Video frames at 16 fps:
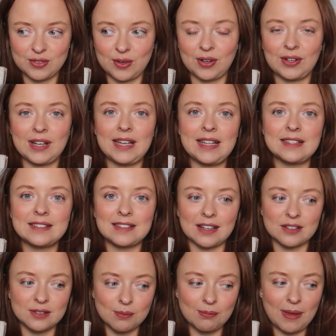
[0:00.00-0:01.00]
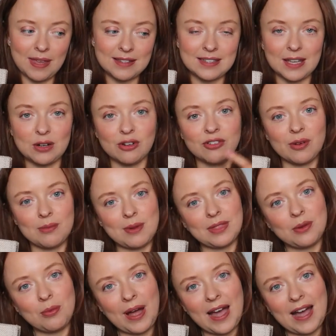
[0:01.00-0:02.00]
So I only need to take some bits in, or if I'm in
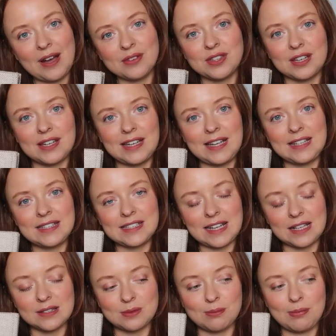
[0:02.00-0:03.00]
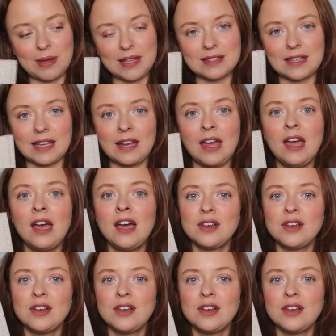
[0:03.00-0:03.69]
the warehouse I only need to take some bits in.